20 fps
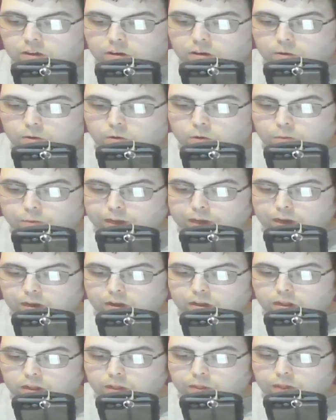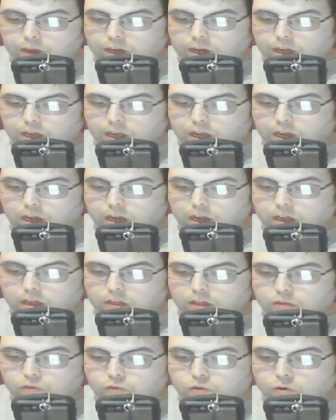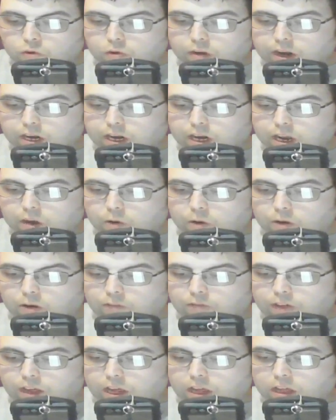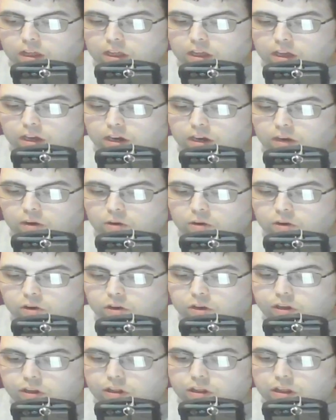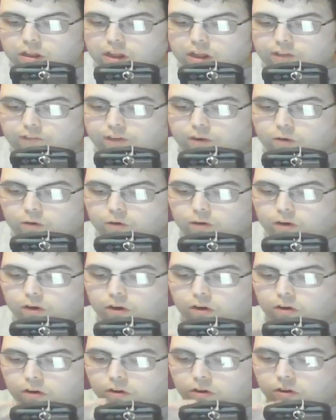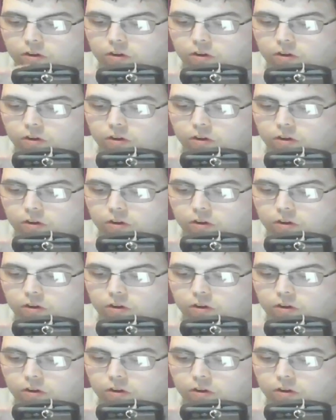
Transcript: or because of the cast drawing their obvious conclusions if you're not.